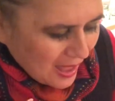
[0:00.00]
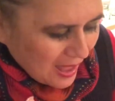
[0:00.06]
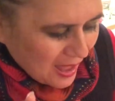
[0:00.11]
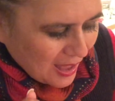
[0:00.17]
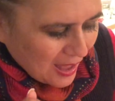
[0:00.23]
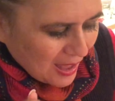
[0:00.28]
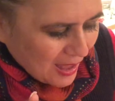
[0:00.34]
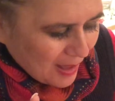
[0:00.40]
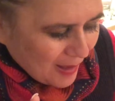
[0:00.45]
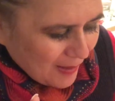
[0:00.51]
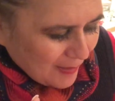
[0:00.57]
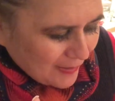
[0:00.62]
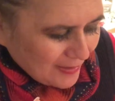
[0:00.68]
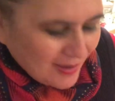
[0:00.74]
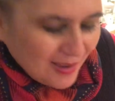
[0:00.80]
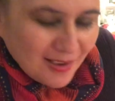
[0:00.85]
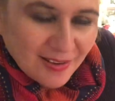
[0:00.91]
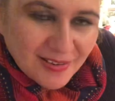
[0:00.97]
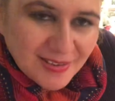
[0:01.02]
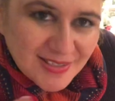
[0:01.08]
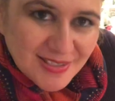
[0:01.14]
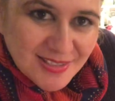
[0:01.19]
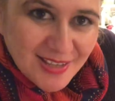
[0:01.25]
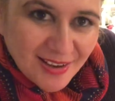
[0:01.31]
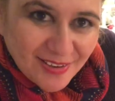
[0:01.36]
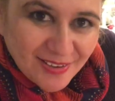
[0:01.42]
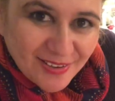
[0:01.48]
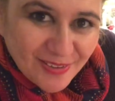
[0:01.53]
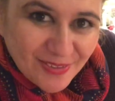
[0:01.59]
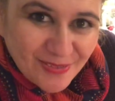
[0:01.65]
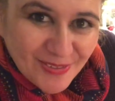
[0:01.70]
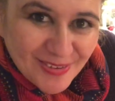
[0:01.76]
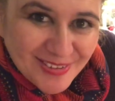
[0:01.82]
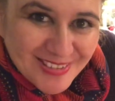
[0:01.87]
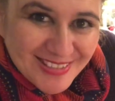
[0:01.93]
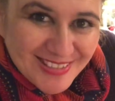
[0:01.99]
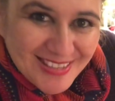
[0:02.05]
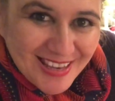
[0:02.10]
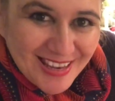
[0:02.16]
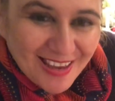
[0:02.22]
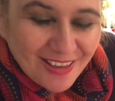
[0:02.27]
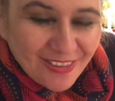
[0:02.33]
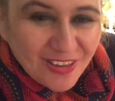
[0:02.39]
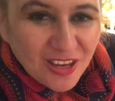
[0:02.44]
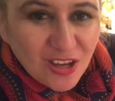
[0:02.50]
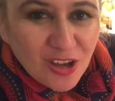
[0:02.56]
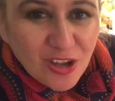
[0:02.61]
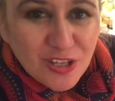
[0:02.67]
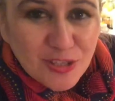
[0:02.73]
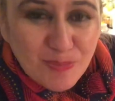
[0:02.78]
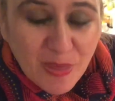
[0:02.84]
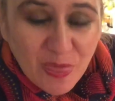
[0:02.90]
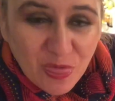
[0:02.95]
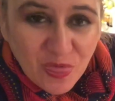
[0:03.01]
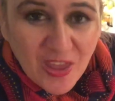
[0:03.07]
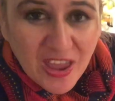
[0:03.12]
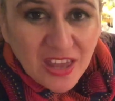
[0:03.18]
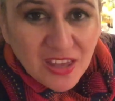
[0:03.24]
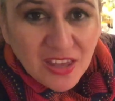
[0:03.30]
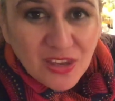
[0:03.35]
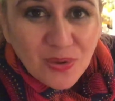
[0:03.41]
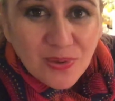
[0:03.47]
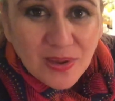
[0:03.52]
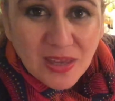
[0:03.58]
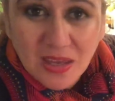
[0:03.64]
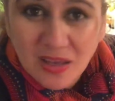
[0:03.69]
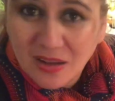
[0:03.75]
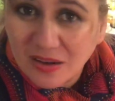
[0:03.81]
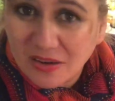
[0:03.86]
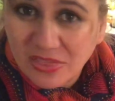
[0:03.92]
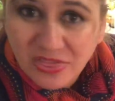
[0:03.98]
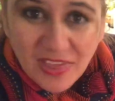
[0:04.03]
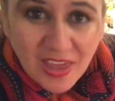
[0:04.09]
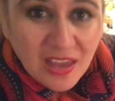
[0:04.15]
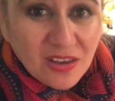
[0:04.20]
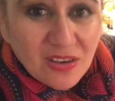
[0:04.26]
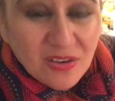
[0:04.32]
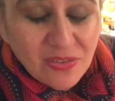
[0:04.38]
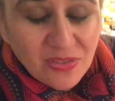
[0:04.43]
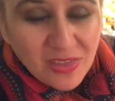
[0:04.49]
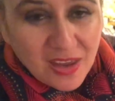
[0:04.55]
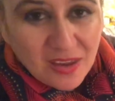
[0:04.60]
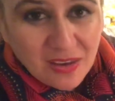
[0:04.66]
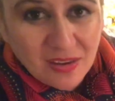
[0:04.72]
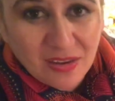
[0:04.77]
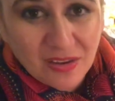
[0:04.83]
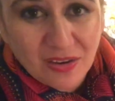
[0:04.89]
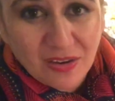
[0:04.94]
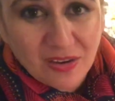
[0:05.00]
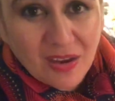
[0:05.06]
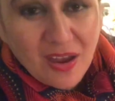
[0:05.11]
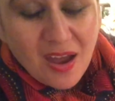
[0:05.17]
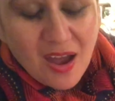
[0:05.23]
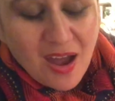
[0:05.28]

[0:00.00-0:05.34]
So we'll just see how that goes. But thank you again. Thank you.